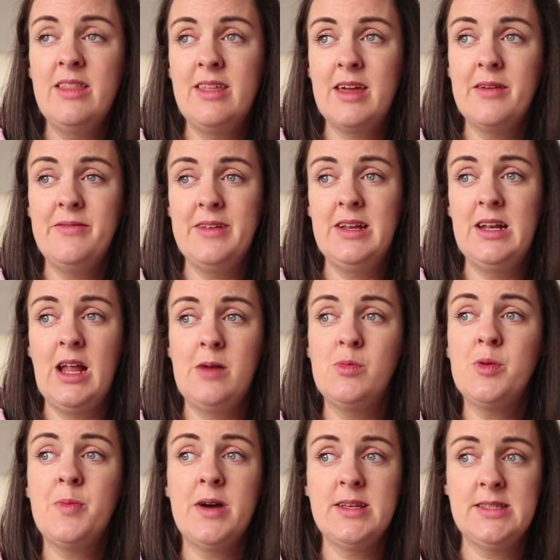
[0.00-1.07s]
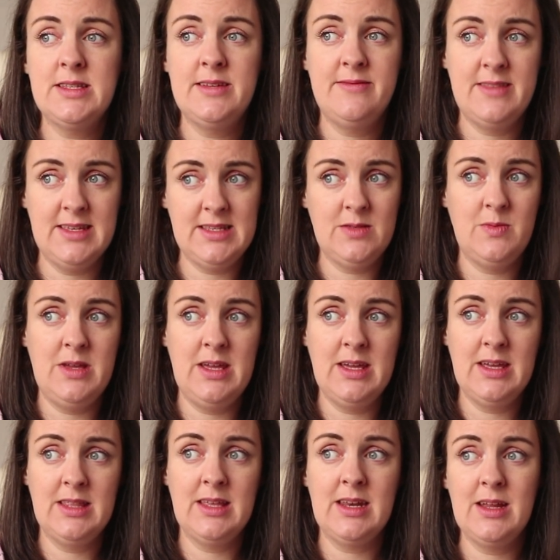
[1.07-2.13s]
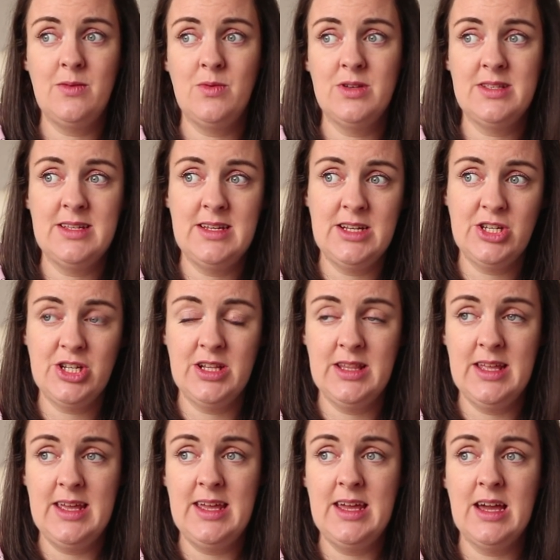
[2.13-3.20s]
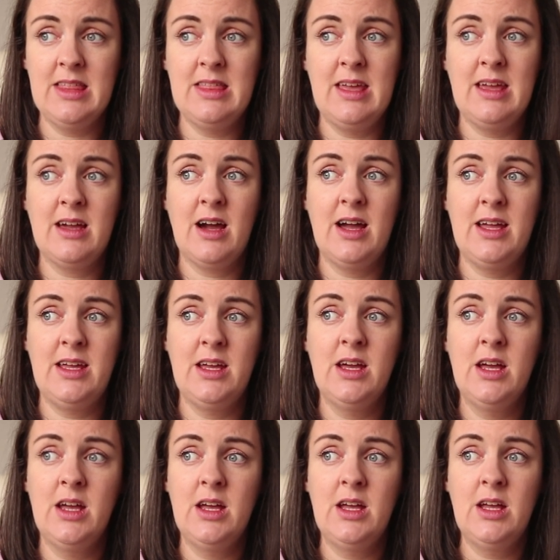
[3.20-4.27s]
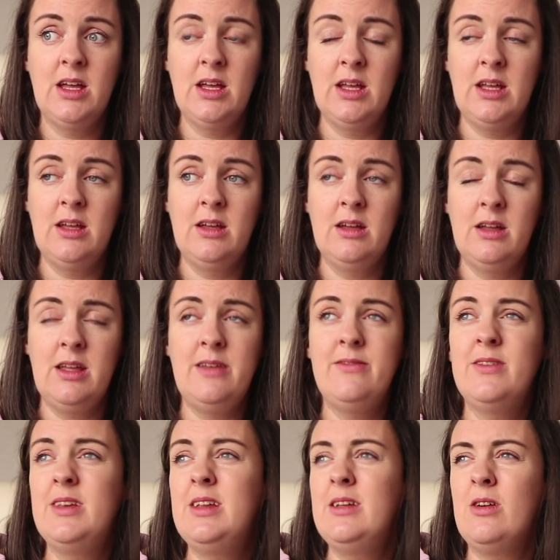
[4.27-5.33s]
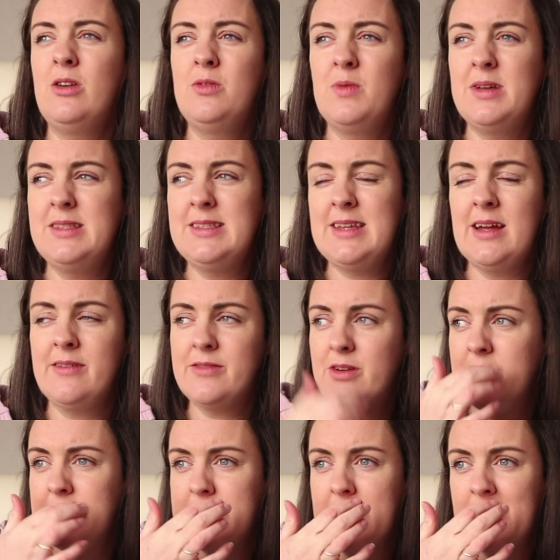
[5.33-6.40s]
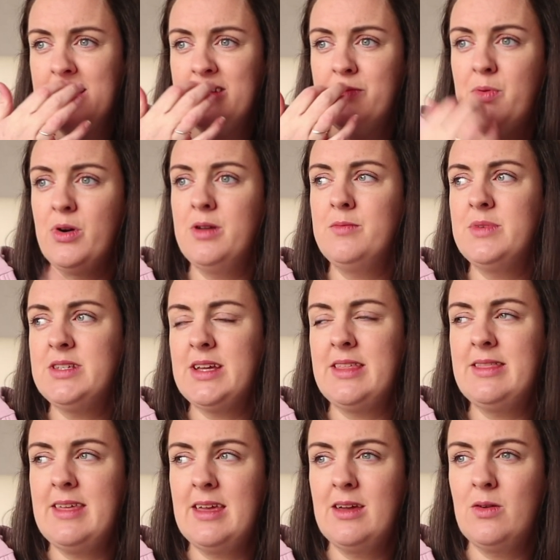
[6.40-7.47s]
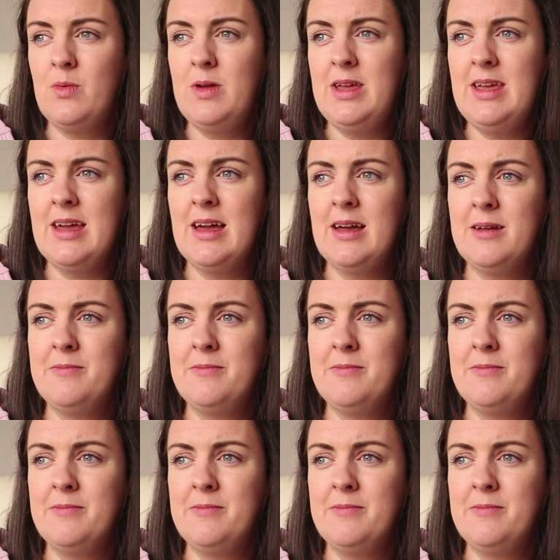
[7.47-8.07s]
think I'm feeling a lot more positive this week than I was initially. I think I, even on Wednesday after our second appointment, I think we